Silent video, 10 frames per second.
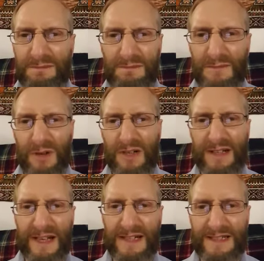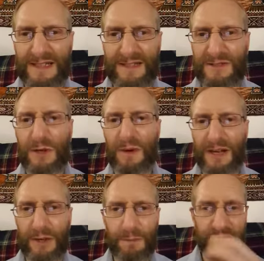not connected. There's no way
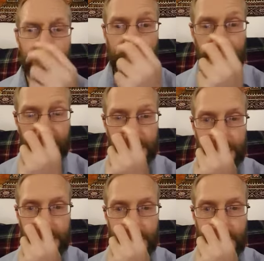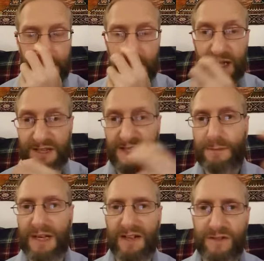it could possibly be connected, and then you
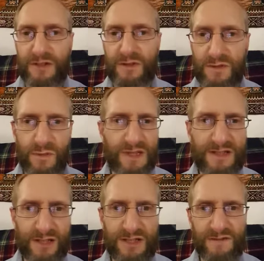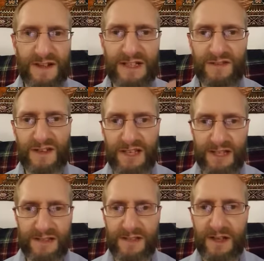might have to do some research to find if it
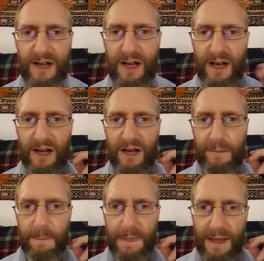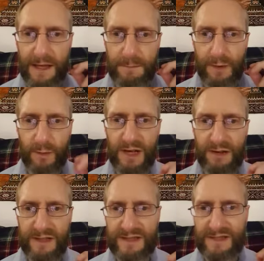is. But where
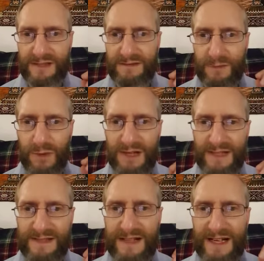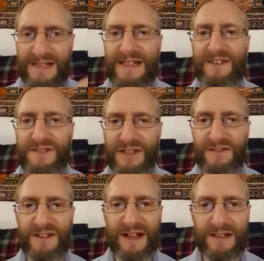it's after the
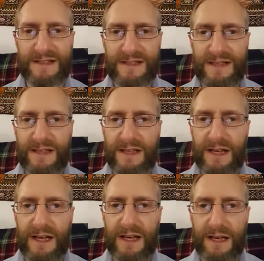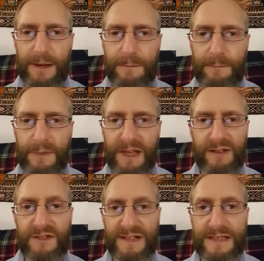fact, like
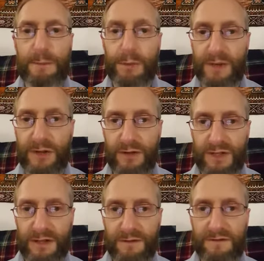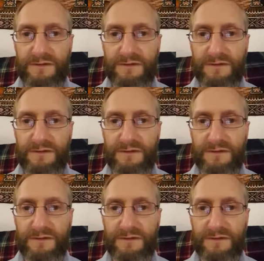for example, we know that